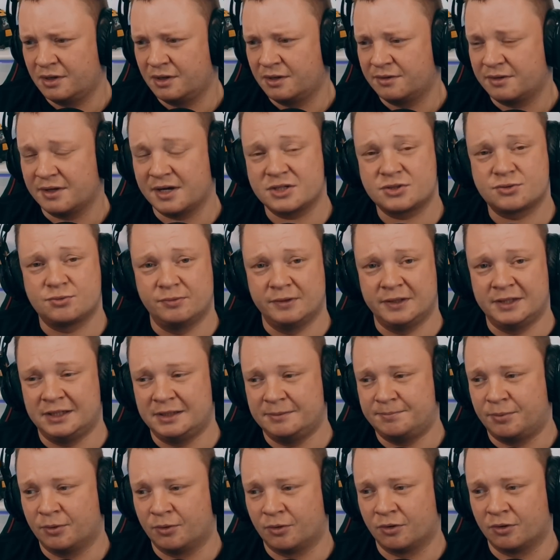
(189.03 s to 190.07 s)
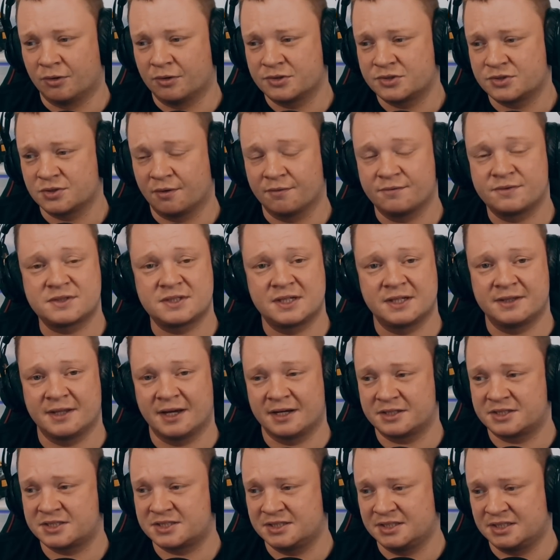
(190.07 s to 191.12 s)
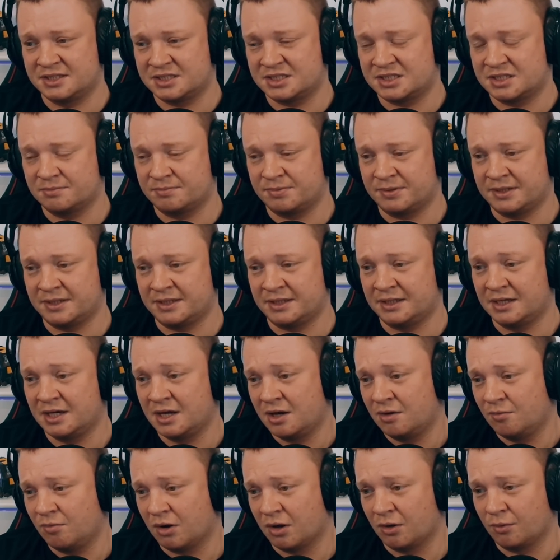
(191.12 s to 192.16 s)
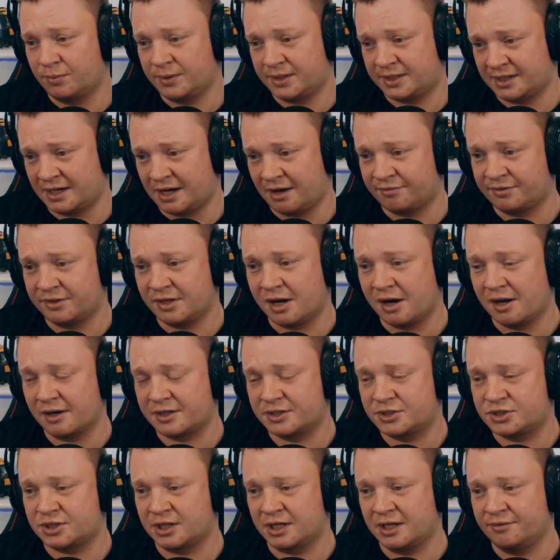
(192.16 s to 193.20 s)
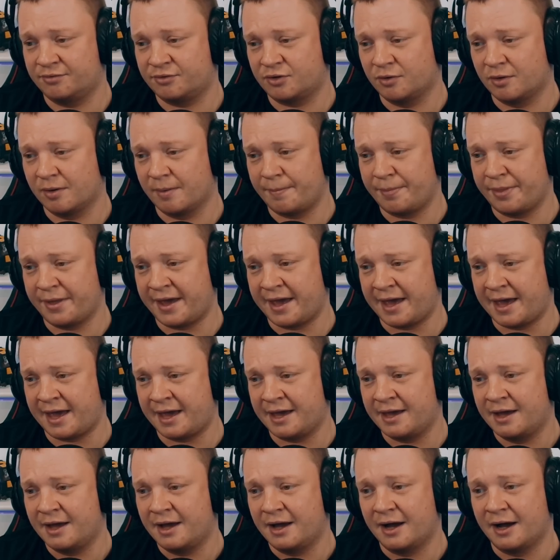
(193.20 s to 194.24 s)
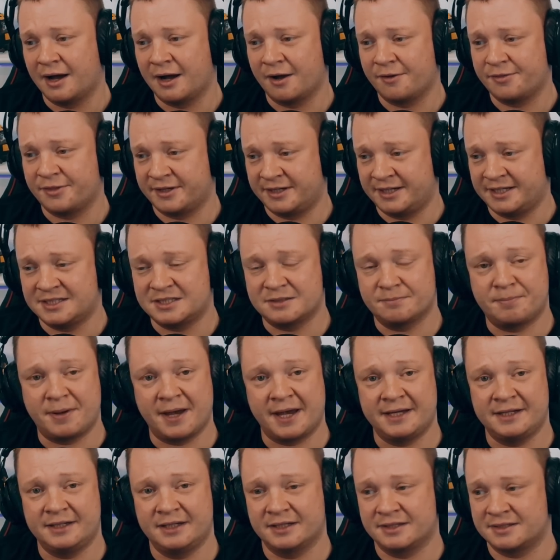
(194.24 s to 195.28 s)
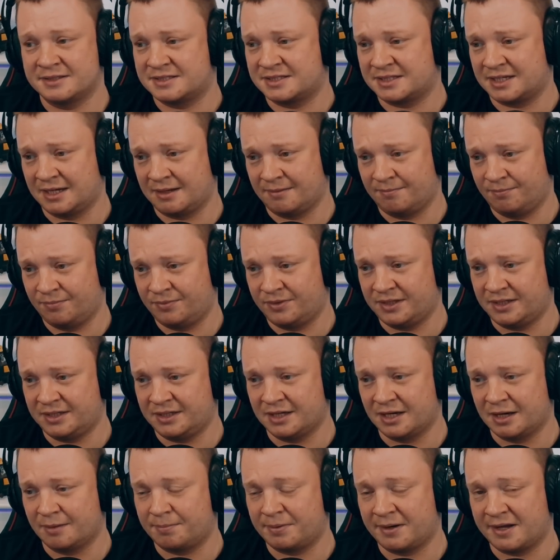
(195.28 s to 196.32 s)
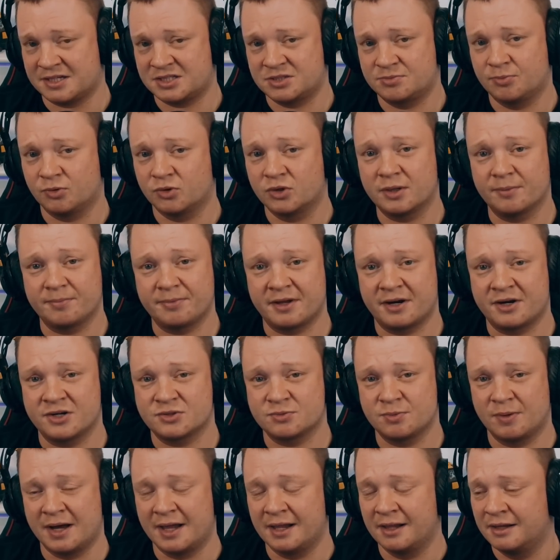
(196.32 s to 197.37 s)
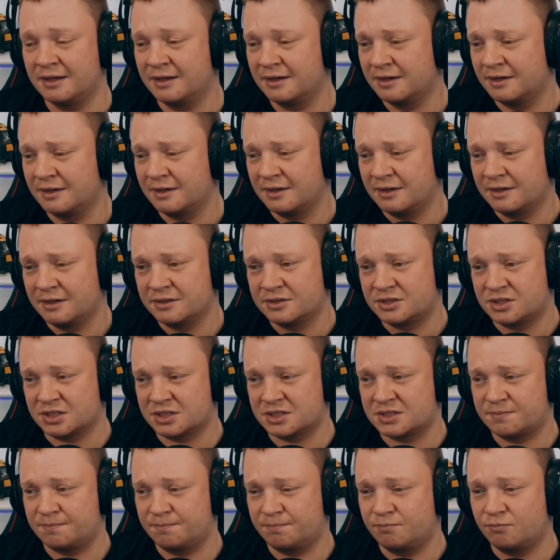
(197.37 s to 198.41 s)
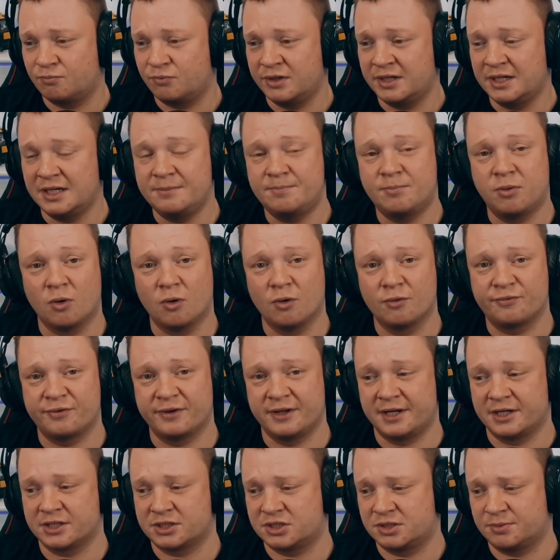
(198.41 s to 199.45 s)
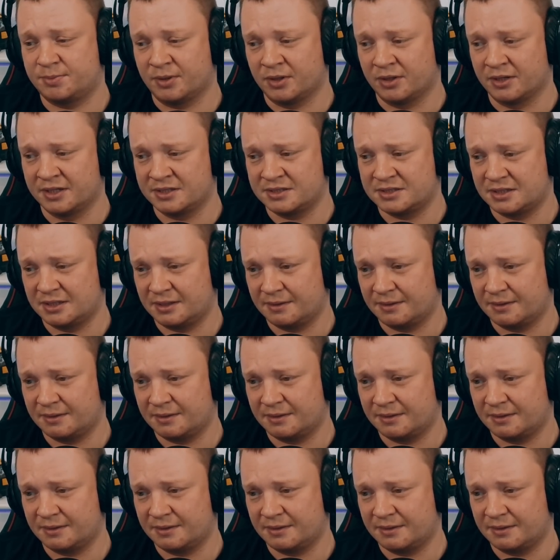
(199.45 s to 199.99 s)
That's really poor. So obviously that just needs to be, well, we can have an architrave go up there. They need to paint and skim the plasterboard up there as well. Just really poor finish, to be honest.